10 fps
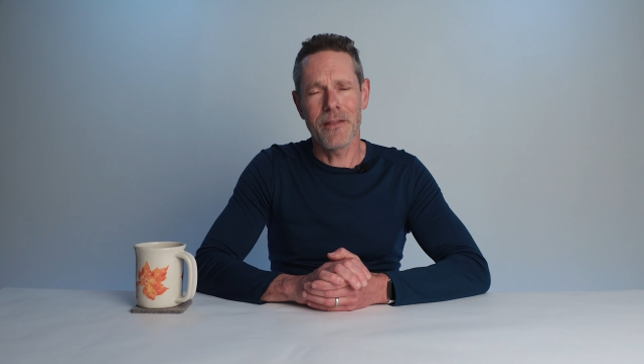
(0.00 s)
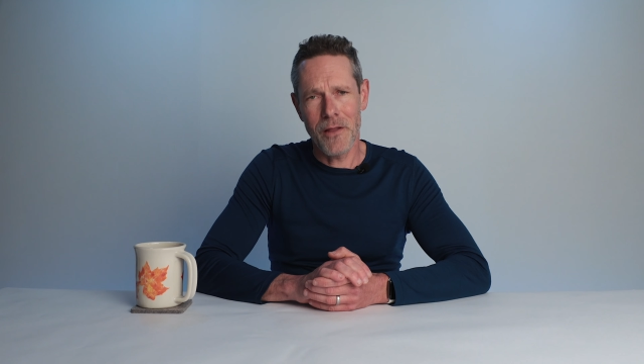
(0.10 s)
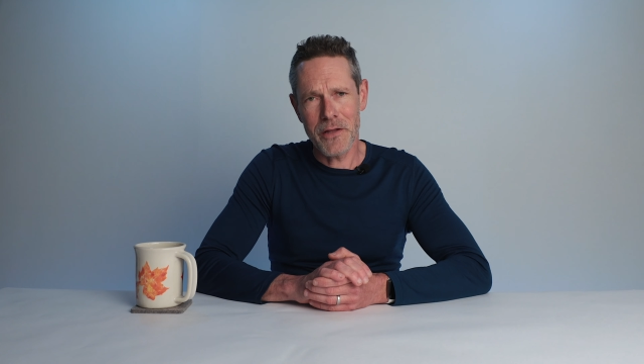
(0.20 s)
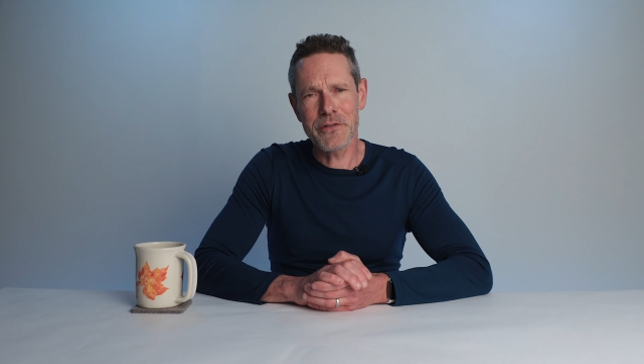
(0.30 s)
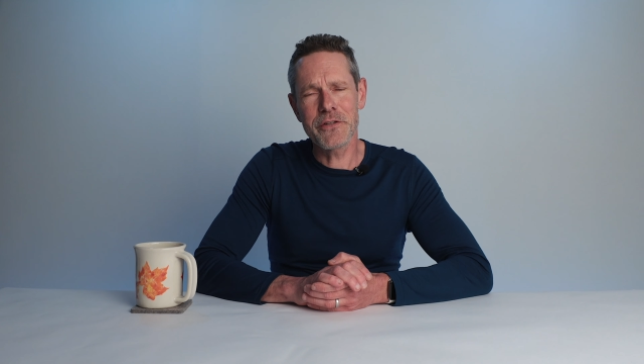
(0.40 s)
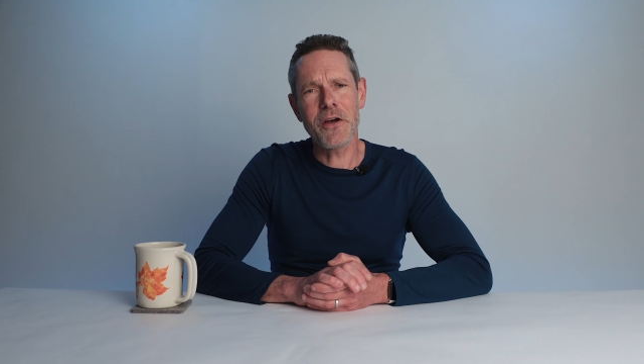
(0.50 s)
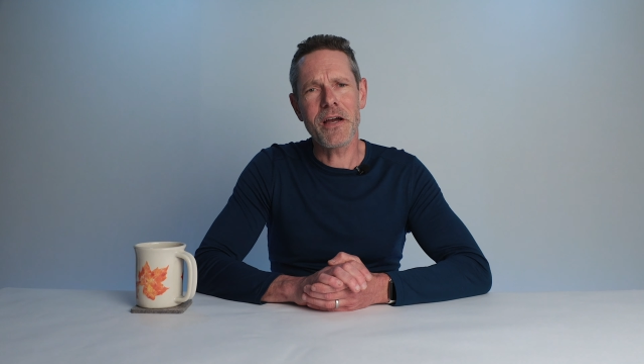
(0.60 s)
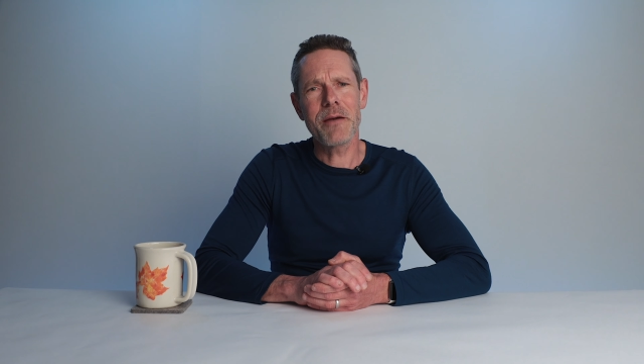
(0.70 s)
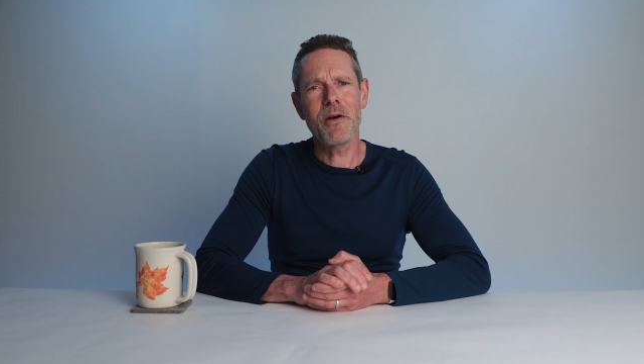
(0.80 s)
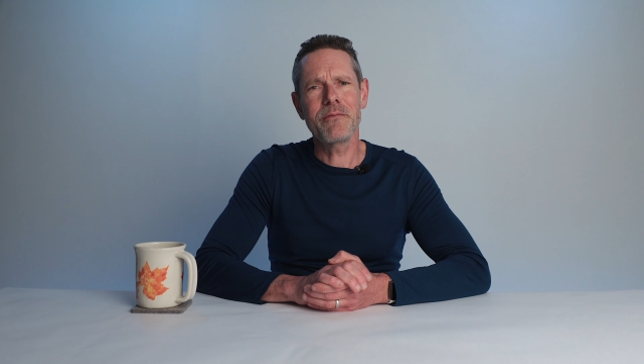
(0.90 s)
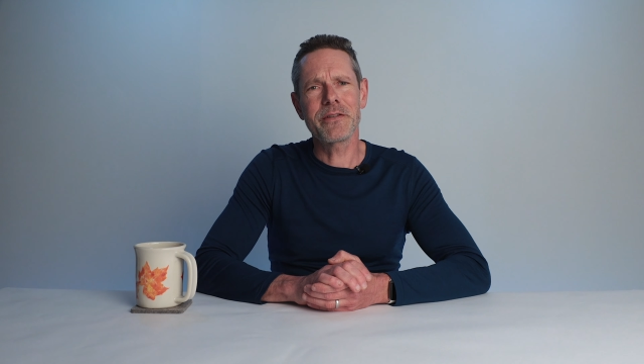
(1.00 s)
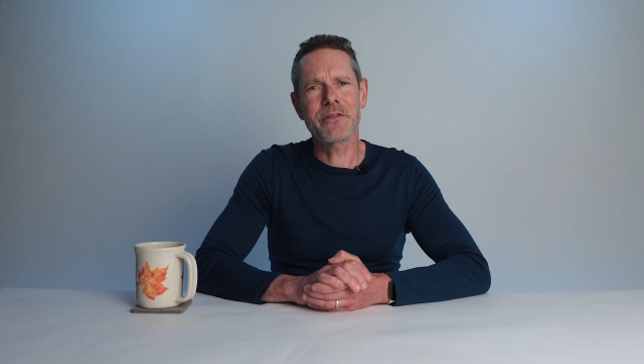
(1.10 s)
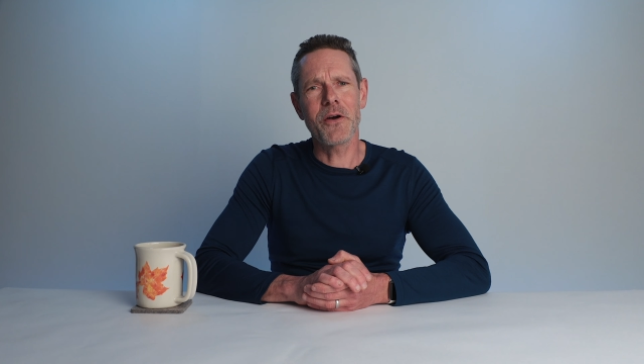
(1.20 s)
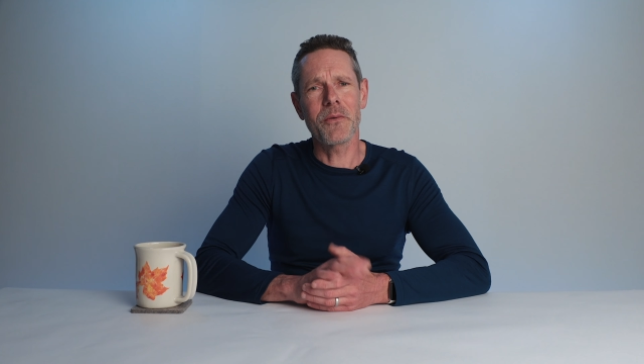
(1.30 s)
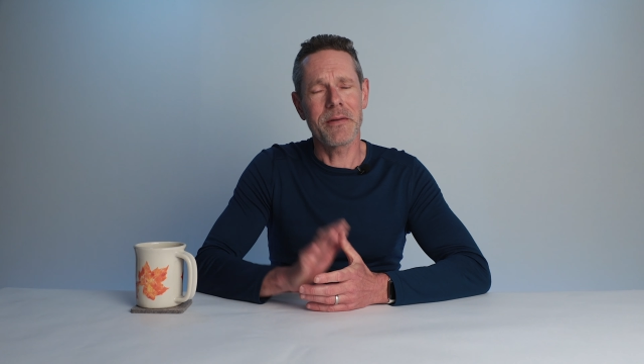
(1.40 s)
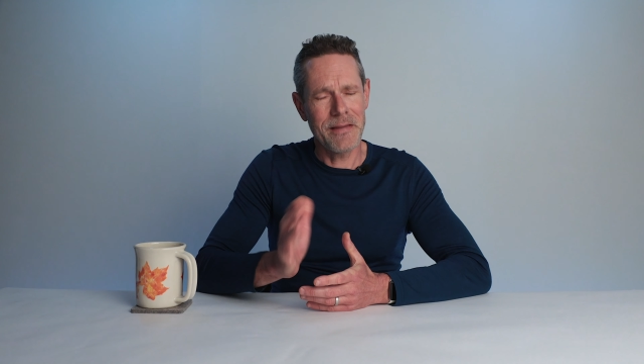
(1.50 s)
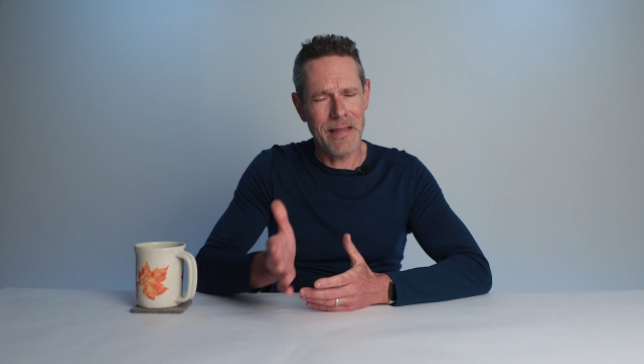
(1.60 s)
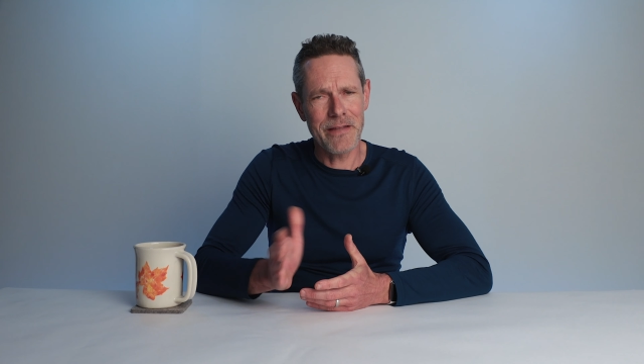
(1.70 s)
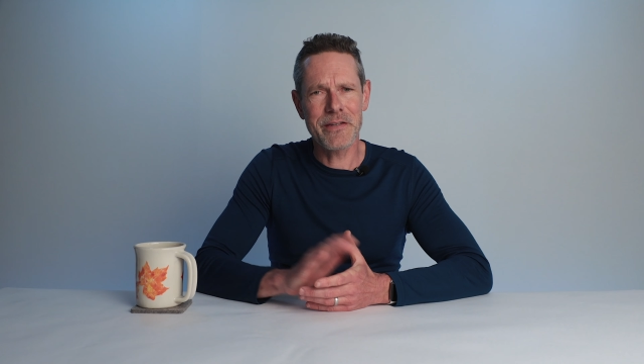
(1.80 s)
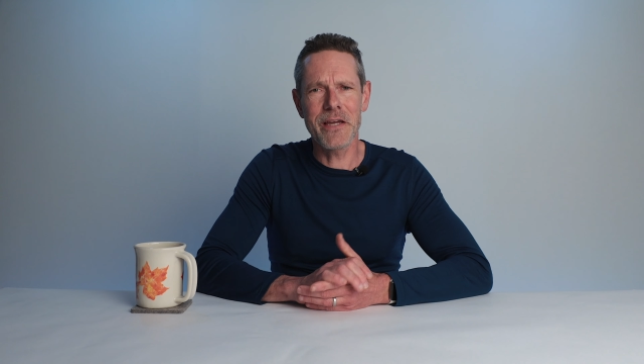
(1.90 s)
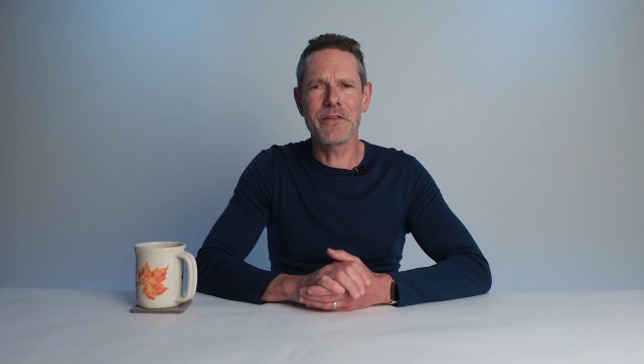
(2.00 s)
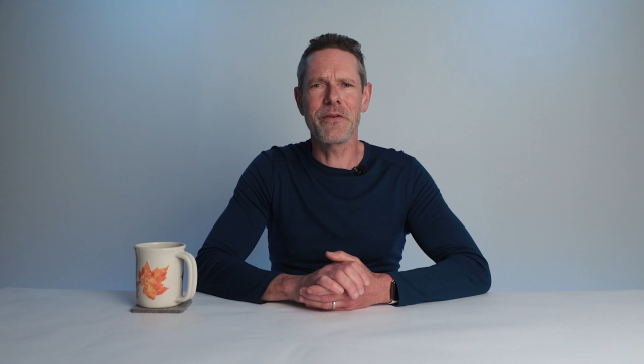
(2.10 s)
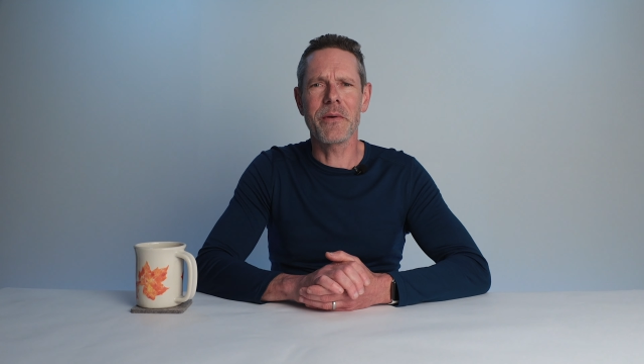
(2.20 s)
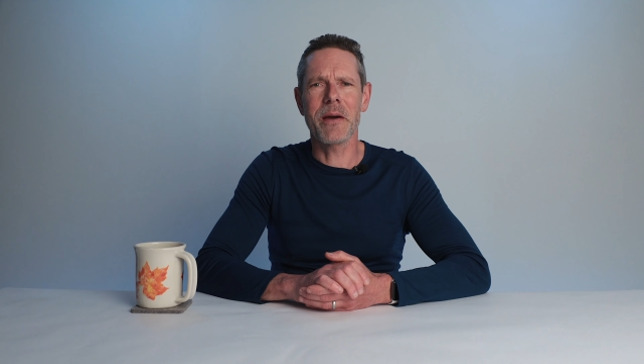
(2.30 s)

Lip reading: Lots to talk about, so let's get to